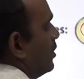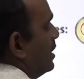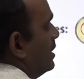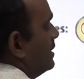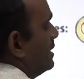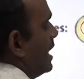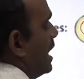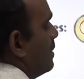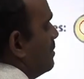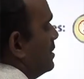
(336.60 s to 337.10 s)
Y
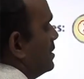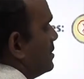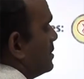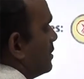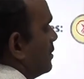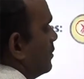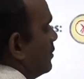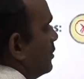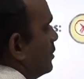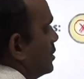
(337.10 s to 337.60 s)

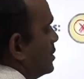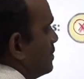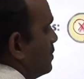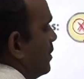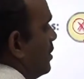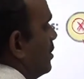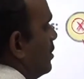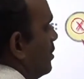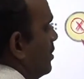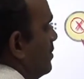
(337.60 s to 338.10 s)
gamete
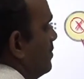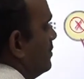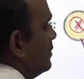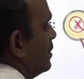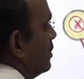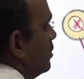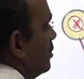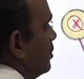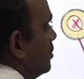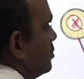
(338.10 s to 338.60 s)
sperm
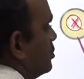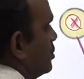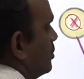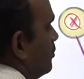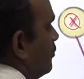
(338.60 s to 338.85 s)
to